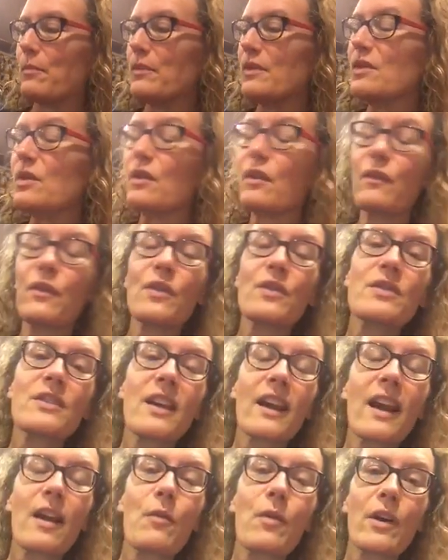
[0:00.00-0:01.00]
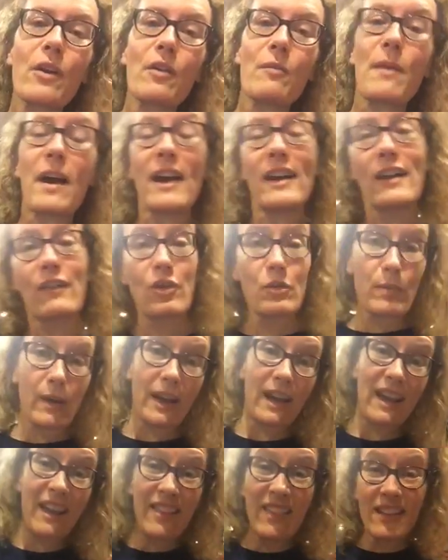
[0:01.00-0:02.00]
So, the first thing I want to remind
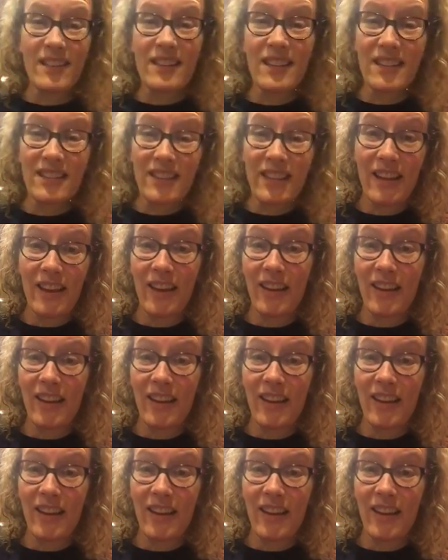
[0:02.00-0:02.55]
everybody, and this is